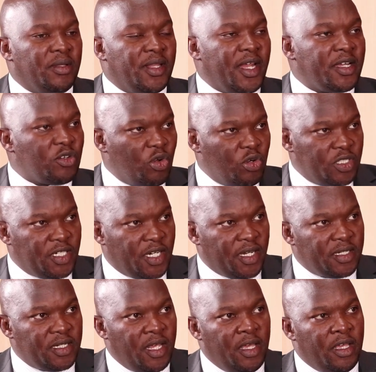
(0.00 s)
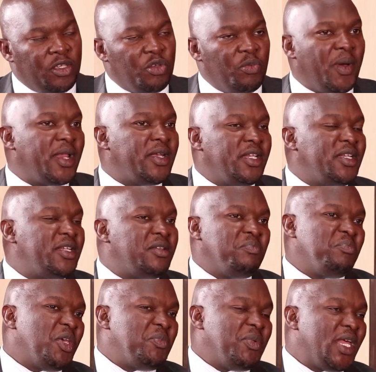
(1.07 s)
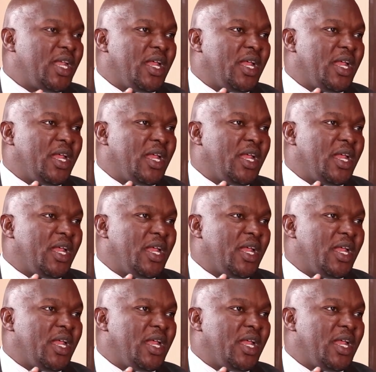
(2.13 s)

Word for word: that contract, you might need maybe